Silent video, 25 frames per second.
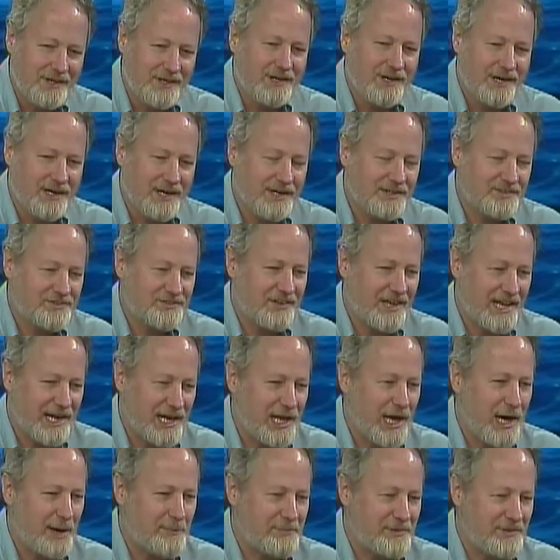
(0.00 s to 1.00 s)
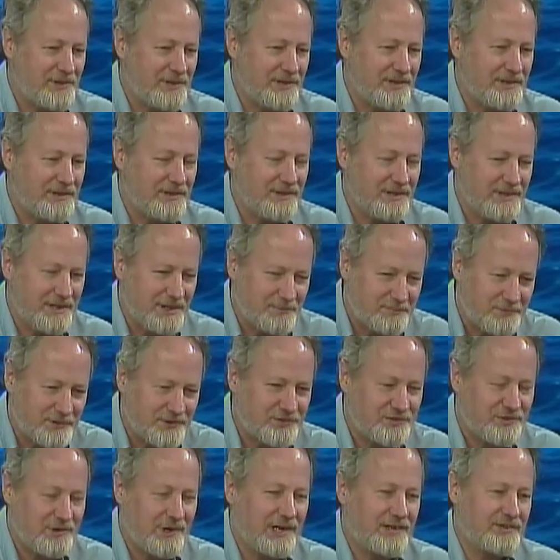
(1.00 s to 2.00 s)
setting up the
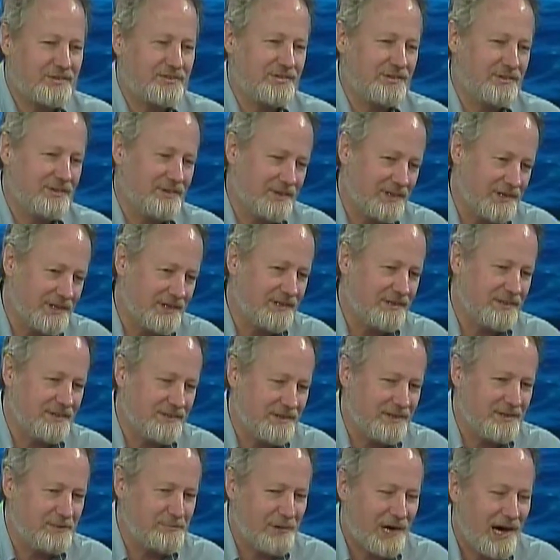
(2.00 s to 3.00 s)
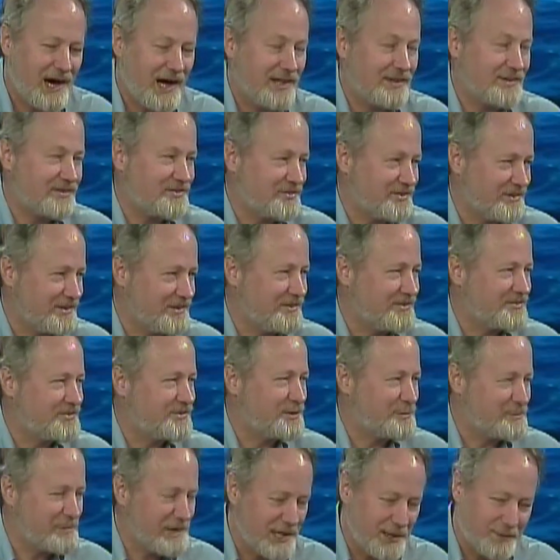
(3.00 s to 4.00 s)
infrastructure, the policies to
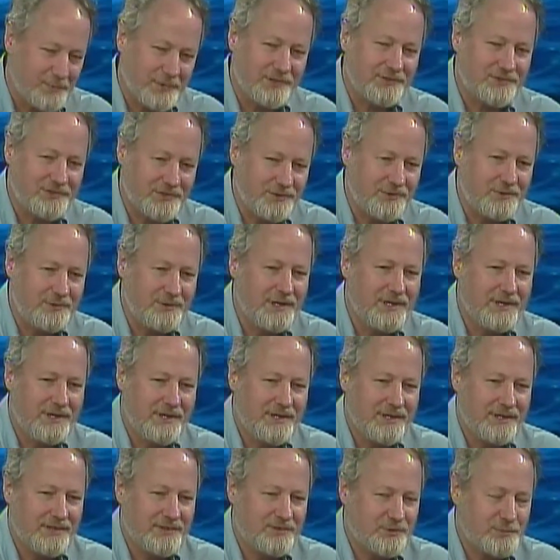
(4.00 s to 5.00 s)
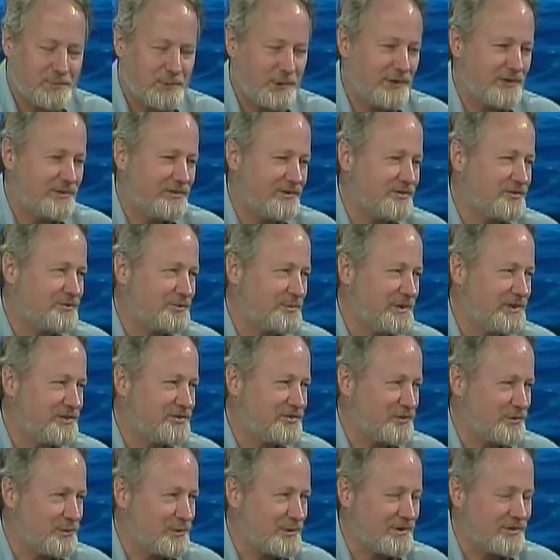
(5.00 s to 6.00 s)
be able to exploit this
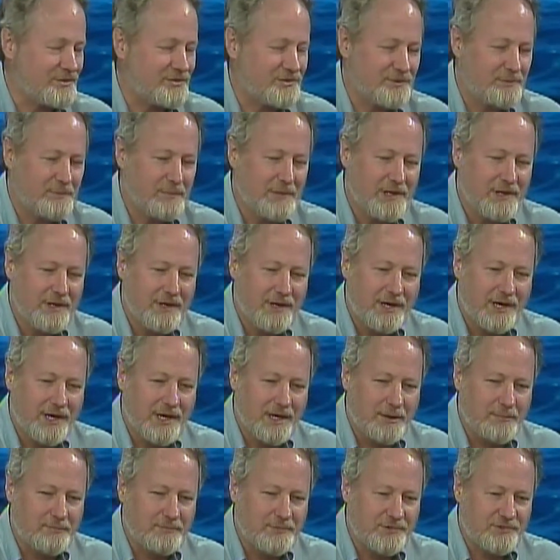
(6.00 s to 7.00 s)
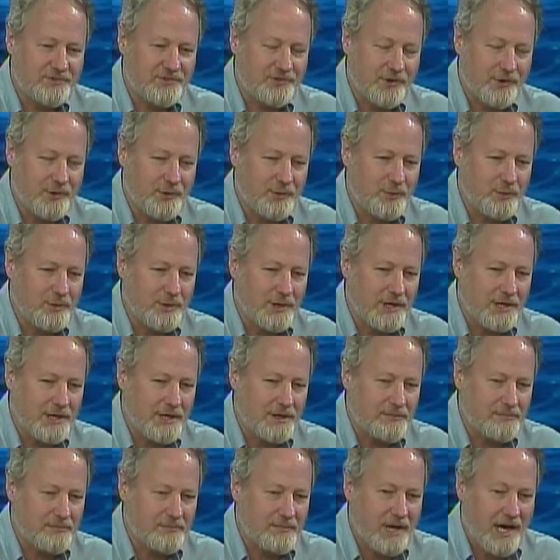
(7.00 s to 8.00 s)
resource.
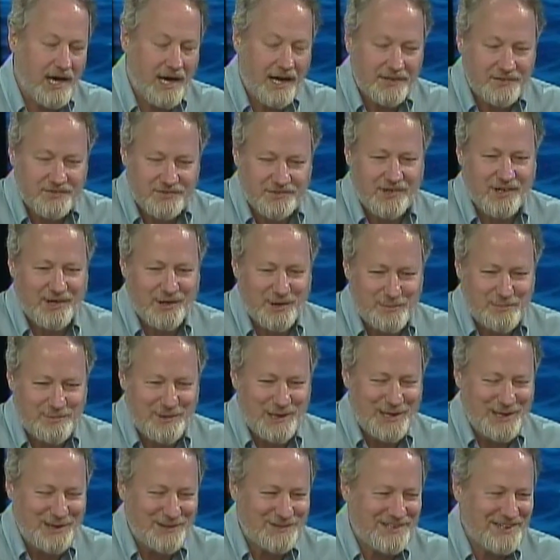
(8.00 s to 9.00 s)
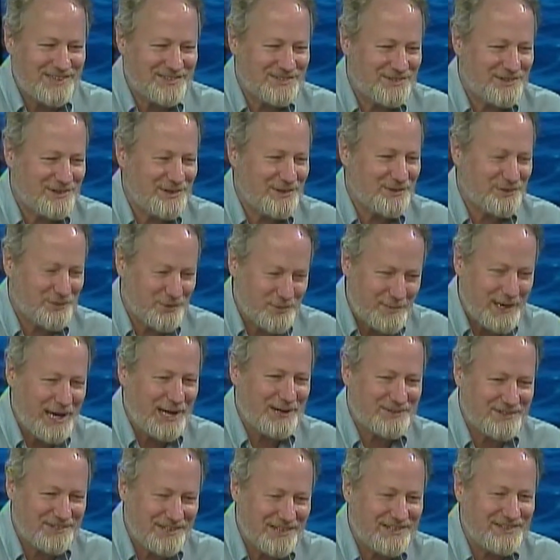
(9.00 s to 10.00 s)
I started paying attention to this
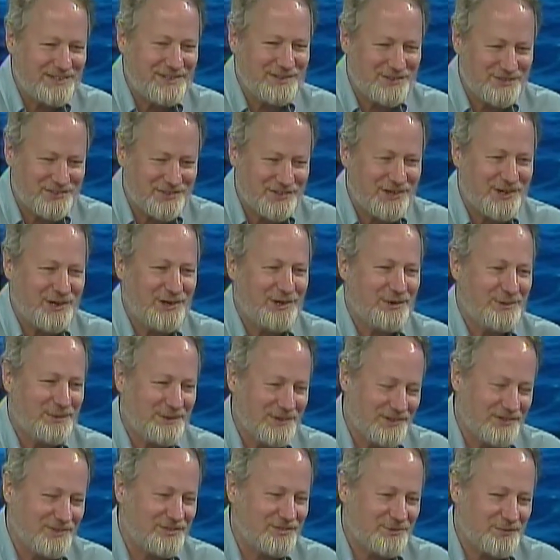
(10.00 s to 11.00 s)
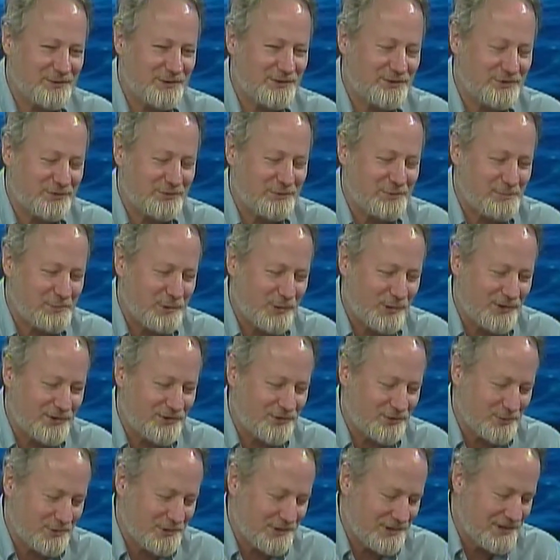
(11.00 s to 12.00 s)
about 10 years ago when this first reports
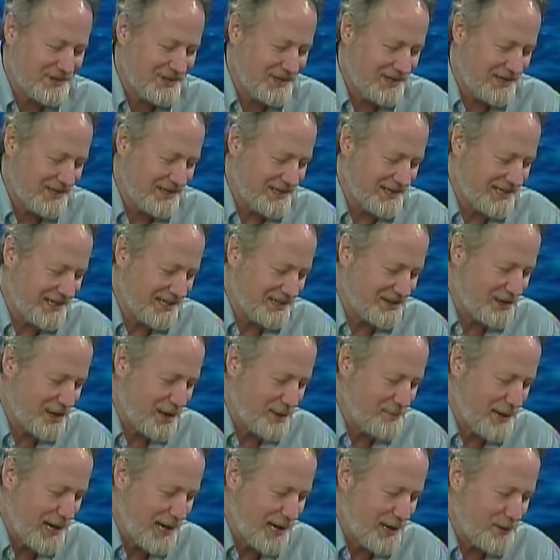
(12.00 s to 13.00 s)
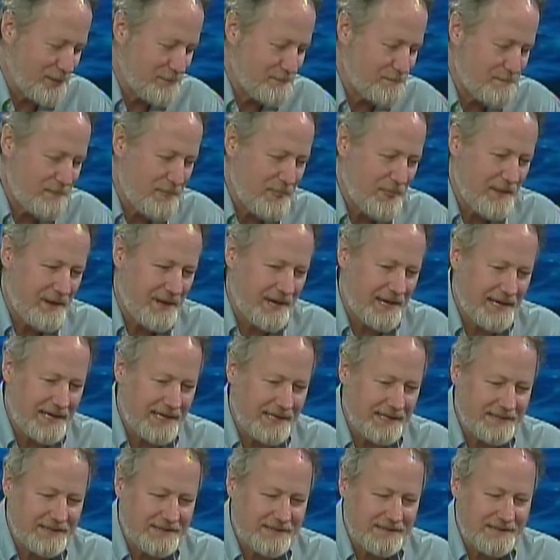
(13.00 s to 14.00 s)
had come out,
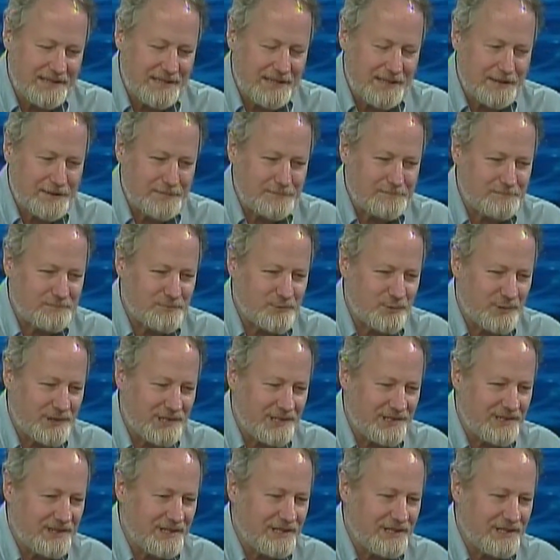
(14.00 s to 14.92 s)
and we